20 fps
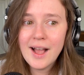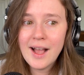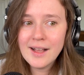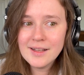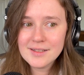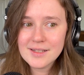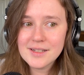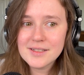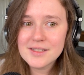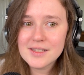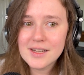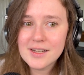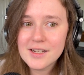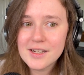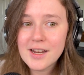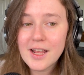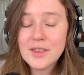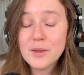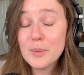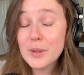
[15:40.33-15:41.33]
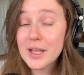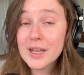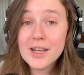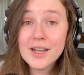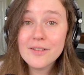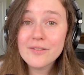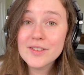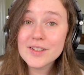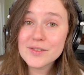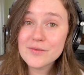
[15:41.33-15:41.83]
As I stated at the beginning
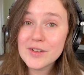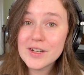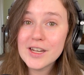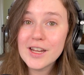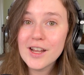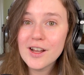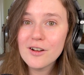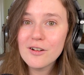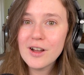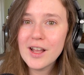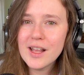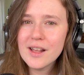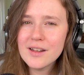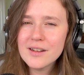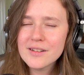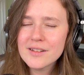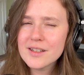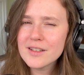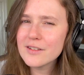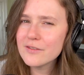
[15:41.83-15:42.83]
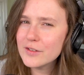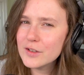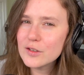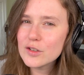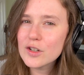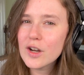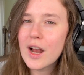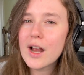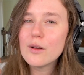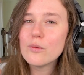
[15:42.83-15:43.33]
of this video, and in the
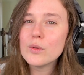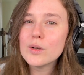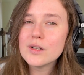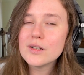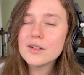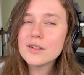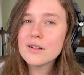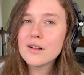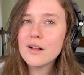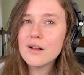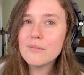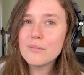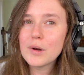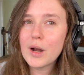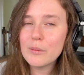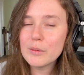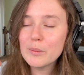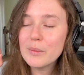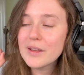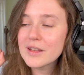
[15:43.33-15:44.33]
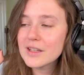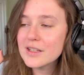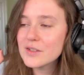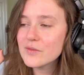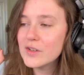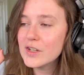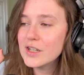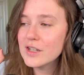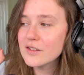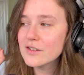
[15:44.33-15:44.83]
future, I will probably make these
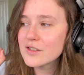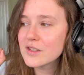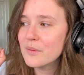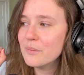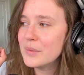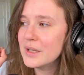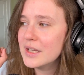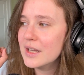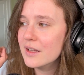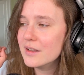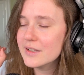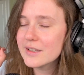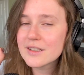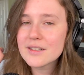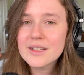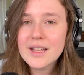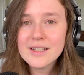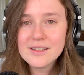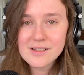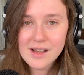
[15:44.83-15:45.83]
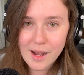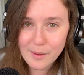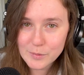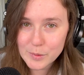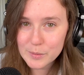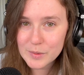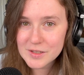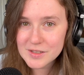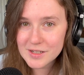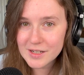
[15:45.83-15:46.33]
videos and be a little less
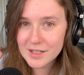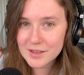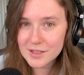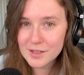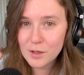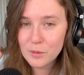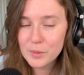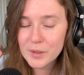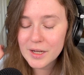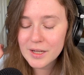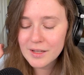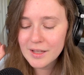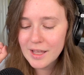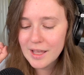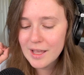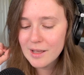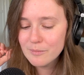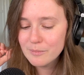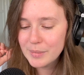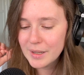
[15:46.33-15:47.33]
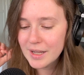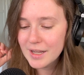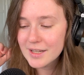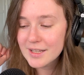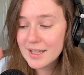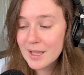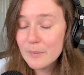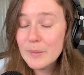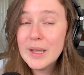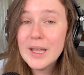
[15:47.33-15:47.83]
optimistic at the opening, but
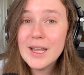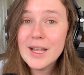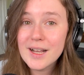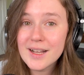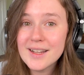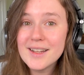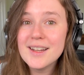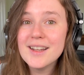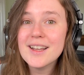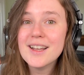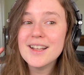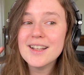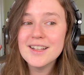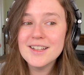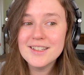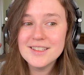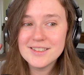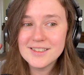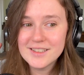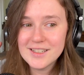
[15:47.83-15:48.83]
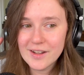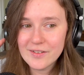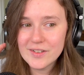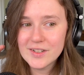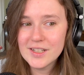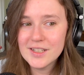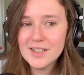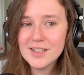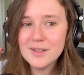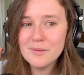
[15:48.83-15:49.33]
Gamma AI is
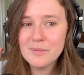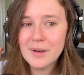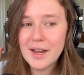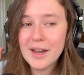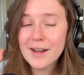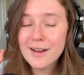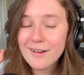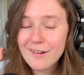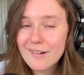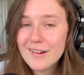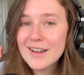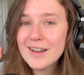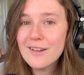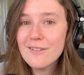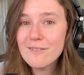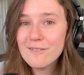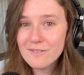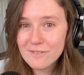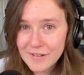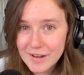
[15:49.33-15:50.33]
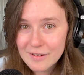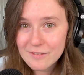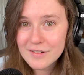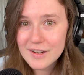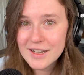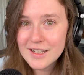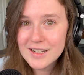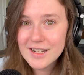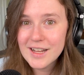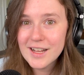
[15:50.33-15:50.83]
definitely my current
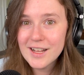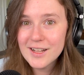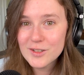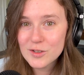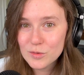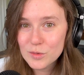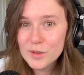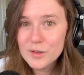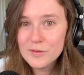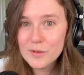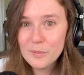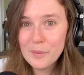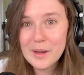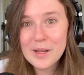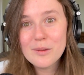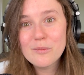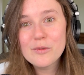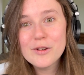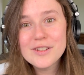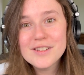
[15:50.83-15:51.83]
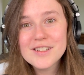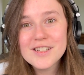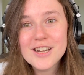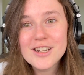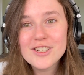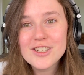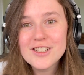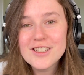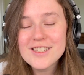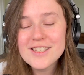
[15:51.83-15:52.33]
favorite tool for making
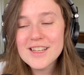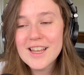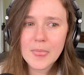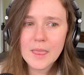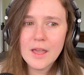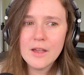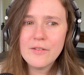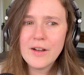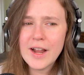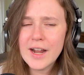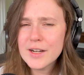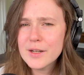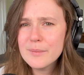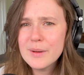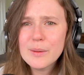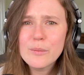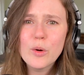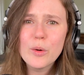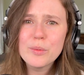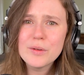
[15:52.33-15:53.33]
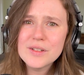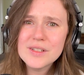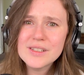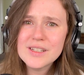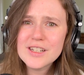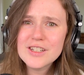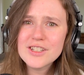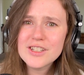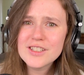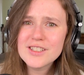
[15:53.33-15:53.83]
presentations. If I had to make more
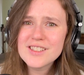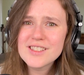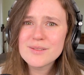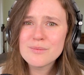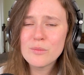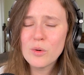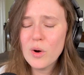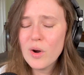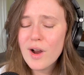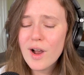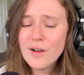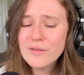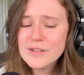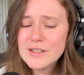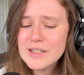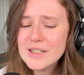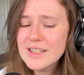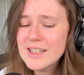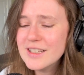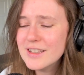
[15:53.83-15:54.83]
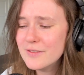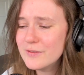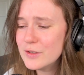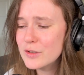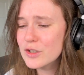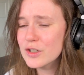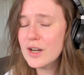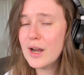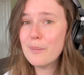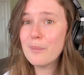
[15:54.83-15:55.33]
presentations more often in the
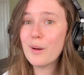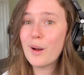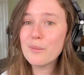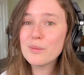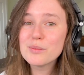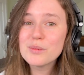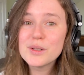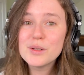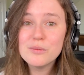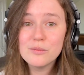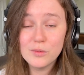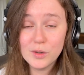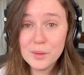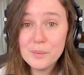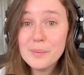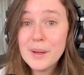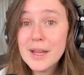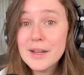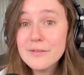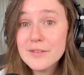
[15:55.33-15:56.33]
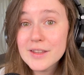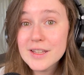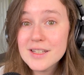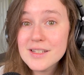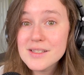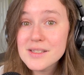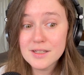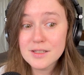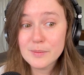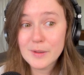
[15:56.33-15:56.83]
future, I probably would pay for
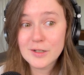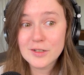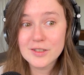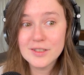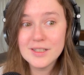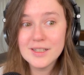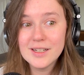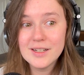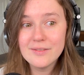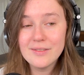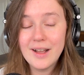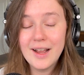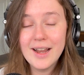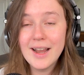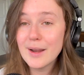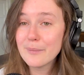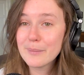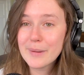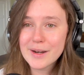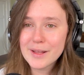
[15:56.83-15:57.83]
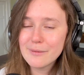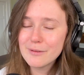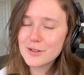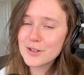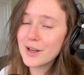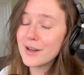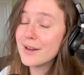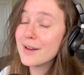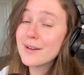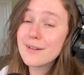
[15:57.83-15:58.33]
this, especially if I had money, which
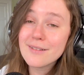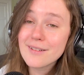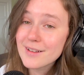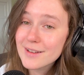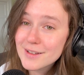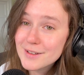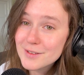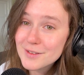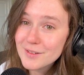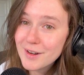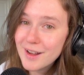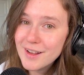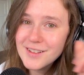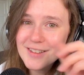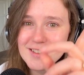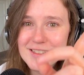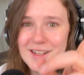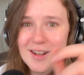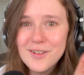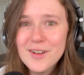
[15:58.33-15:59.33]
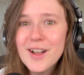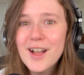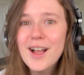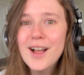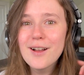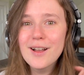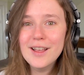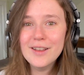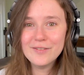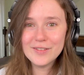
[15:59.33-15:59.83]
I currently do not. So
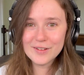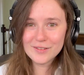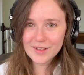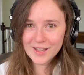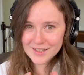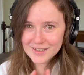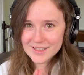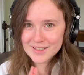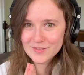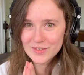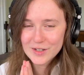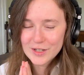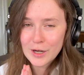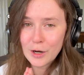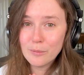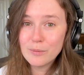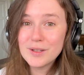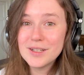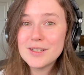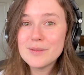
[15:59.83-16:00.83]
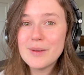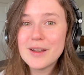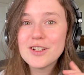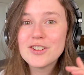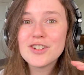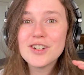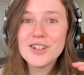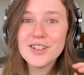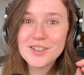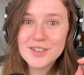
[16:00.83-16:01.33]
if you like this video, please make
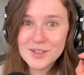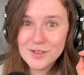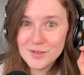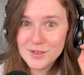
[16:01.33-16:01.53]
sure to